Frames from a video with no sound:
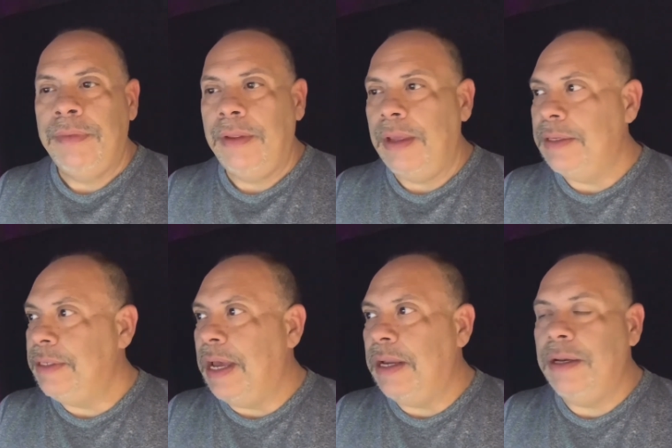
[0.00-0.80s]
it's
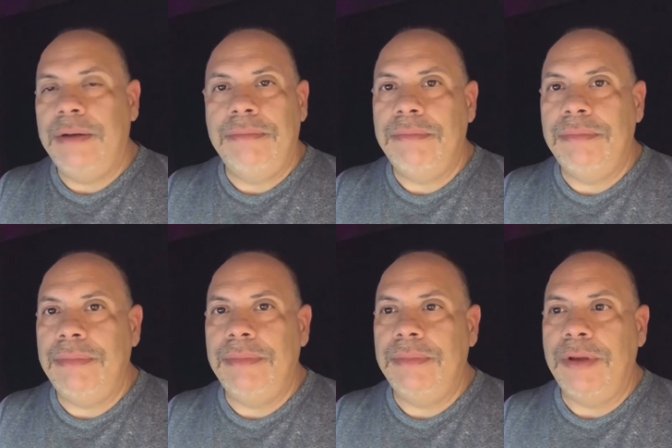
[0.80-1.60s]
not
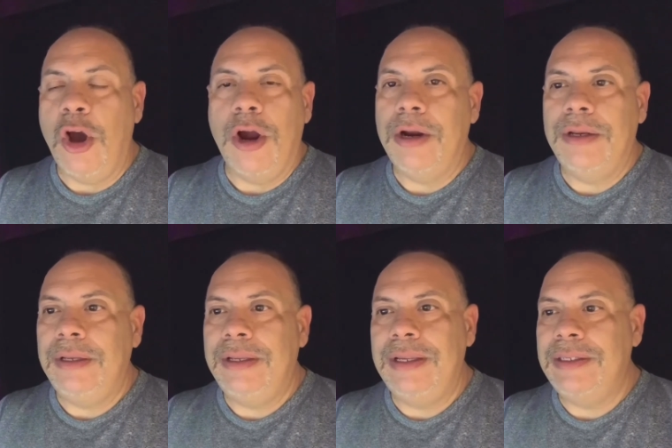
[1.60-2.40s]
hard
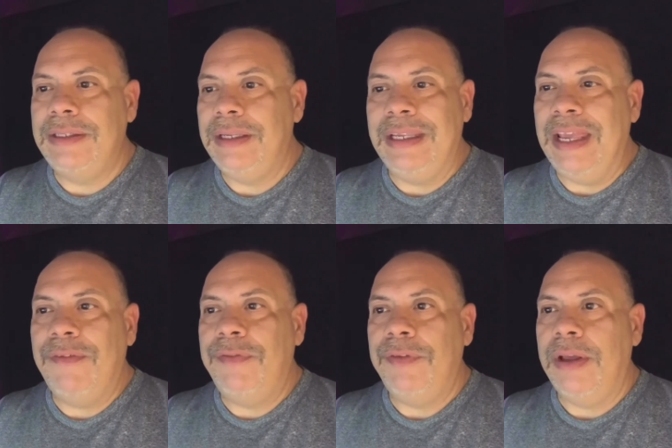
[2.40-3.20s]
to
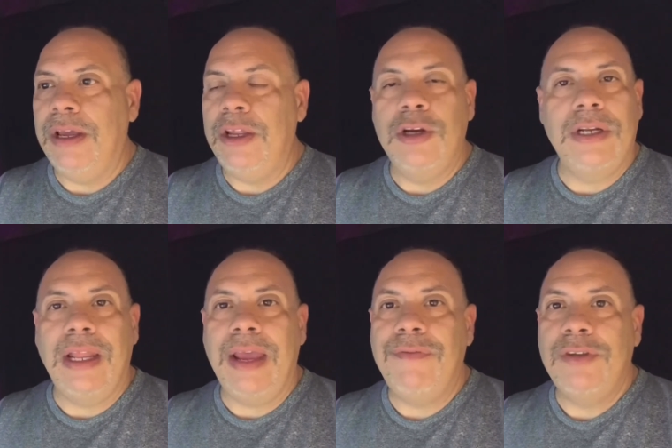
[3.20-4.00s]
give your
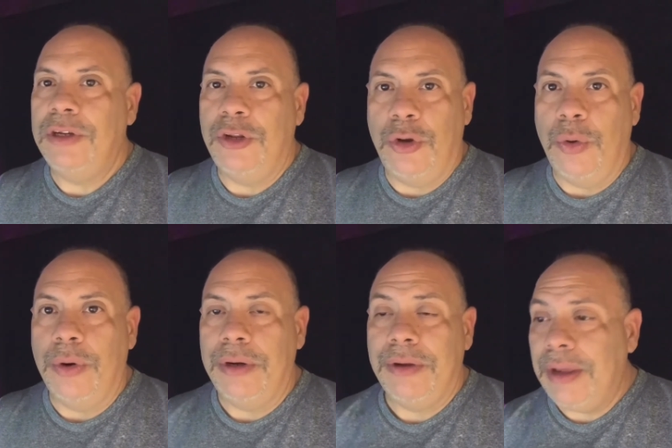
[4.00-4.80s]
life to the Lord,
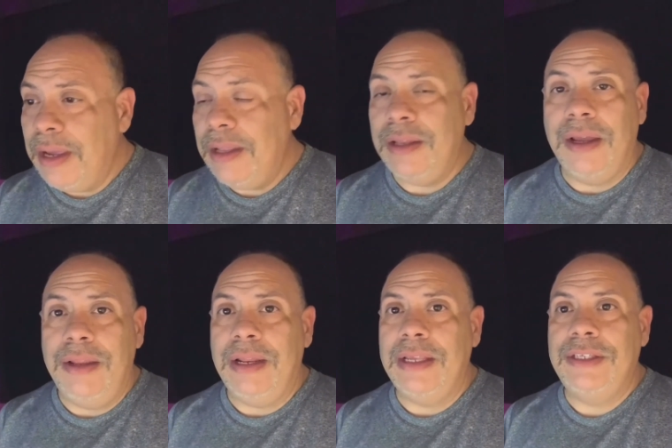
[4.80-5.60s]
okay?
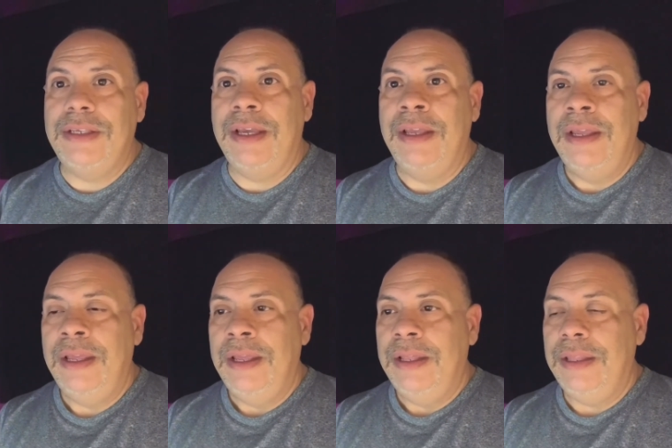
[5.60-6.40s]
It's
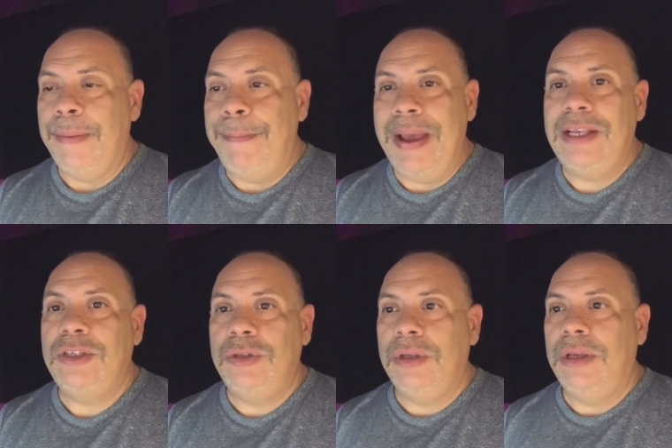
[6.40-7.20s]
the
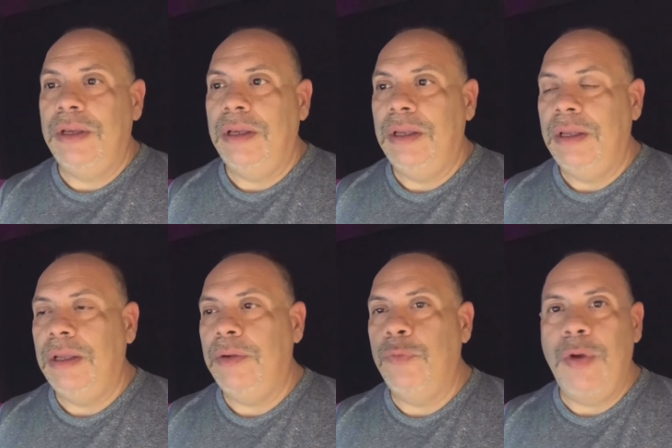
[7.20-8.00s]
best
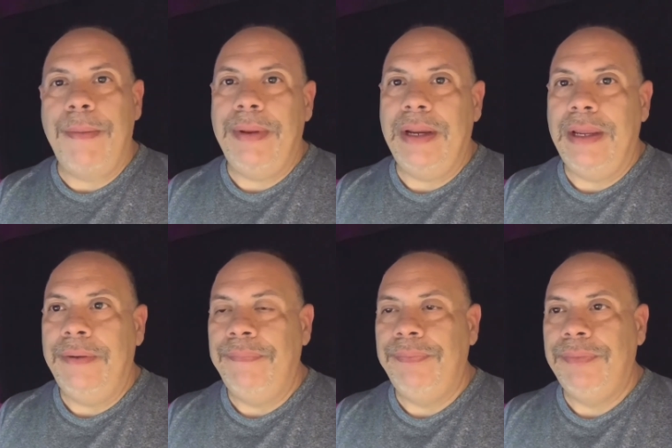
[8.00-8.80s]
remedy.
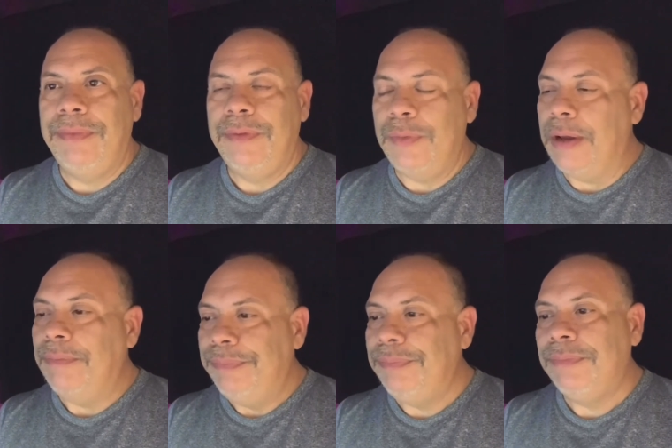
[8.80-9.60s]
Well,
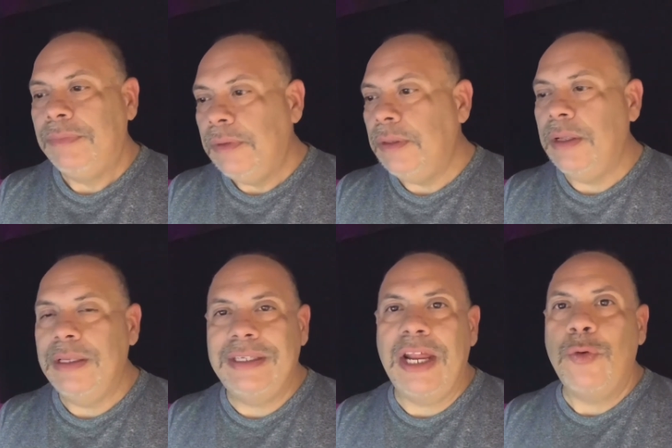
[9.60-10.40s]

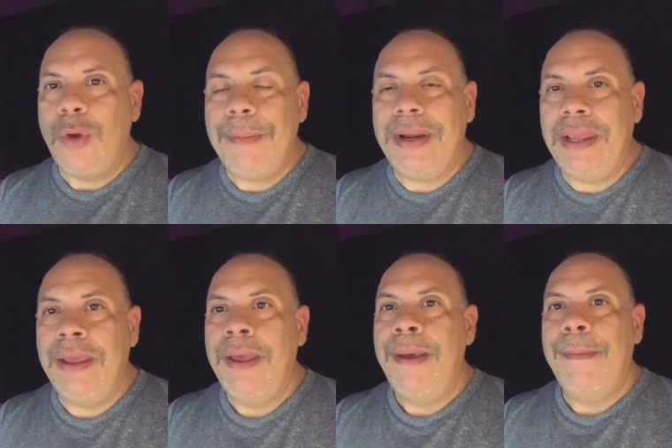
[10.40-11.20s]
it's not a remedy,
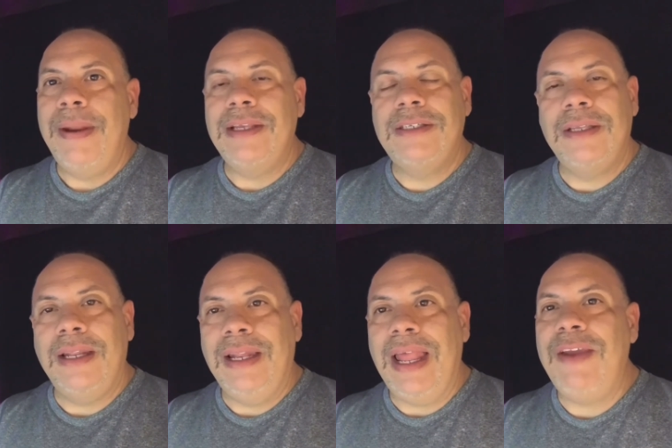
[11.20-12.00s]
but it's
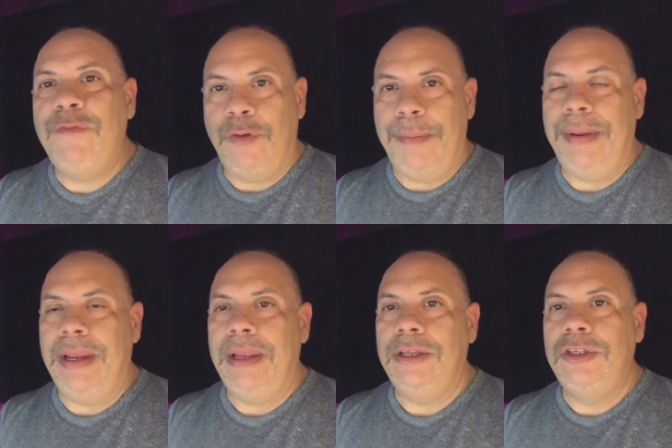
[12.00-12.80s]
life
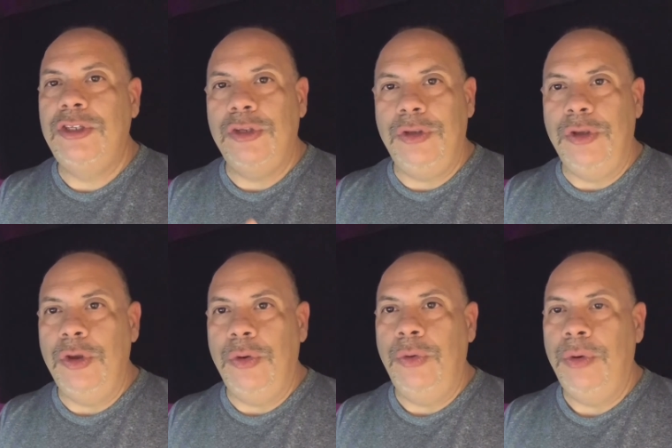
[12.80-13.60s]
remedy to
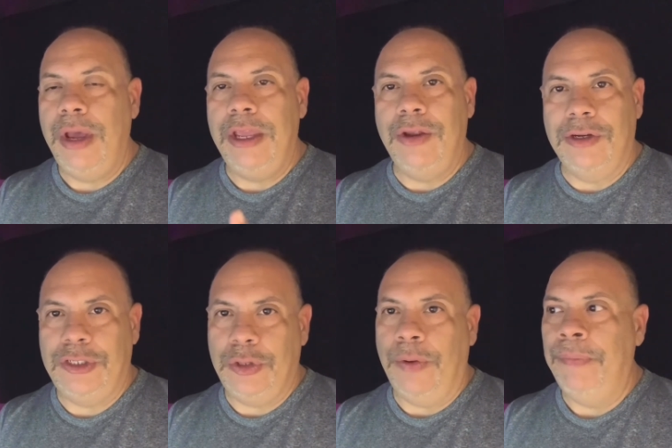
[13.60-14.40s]
you and your soul.